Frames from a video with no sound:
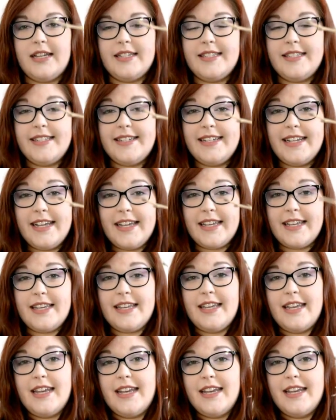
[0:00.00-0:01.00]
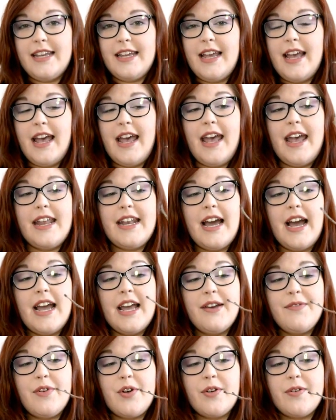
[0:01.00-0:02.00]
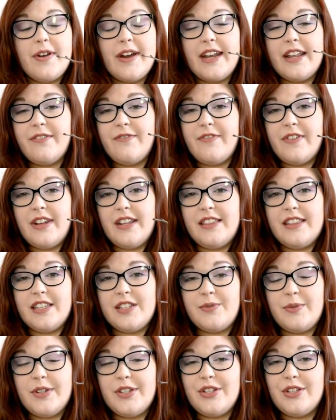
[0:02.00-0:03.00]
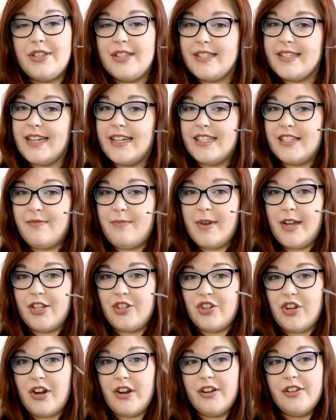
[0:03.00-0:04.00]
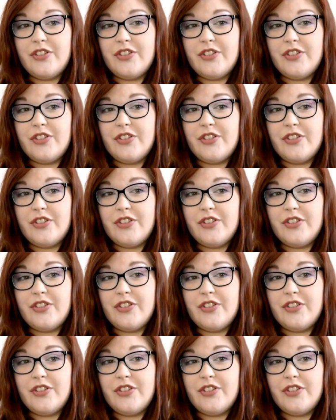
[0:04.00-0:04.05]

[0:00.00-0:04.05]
stick, and I have already fitted this one to the size of my jar,